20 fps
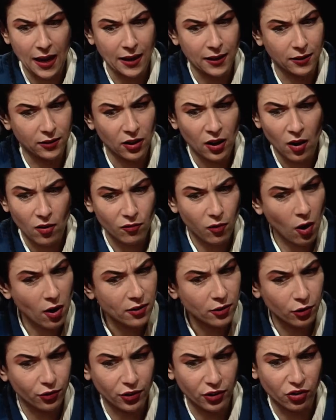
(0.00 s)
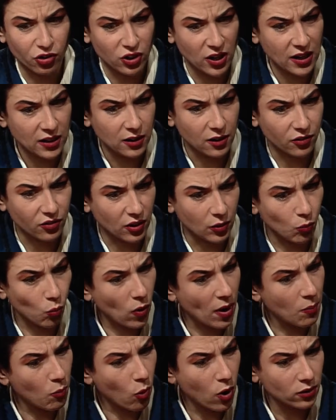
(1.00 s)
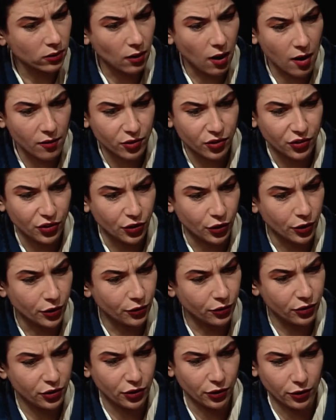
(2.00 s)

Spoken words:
And Faulkner's a genius, and one loves to